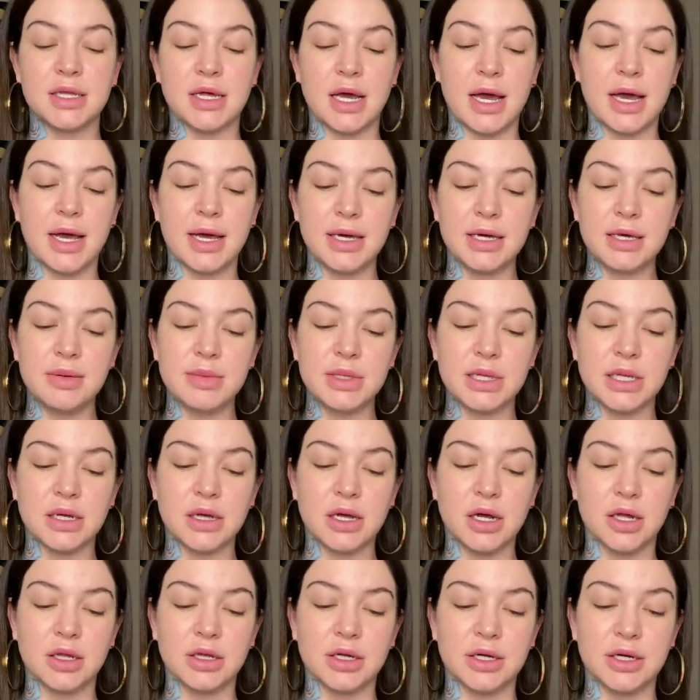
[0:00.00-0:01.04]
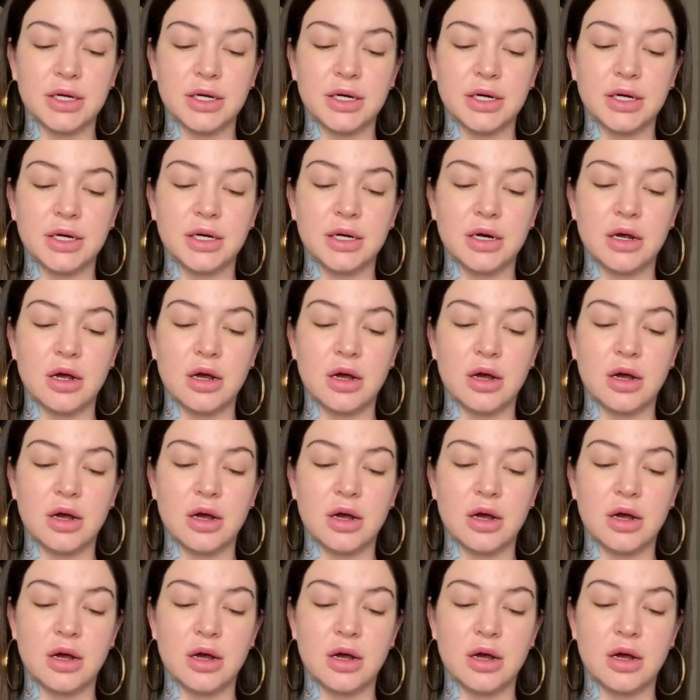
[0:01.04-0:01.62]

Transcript: I am in the color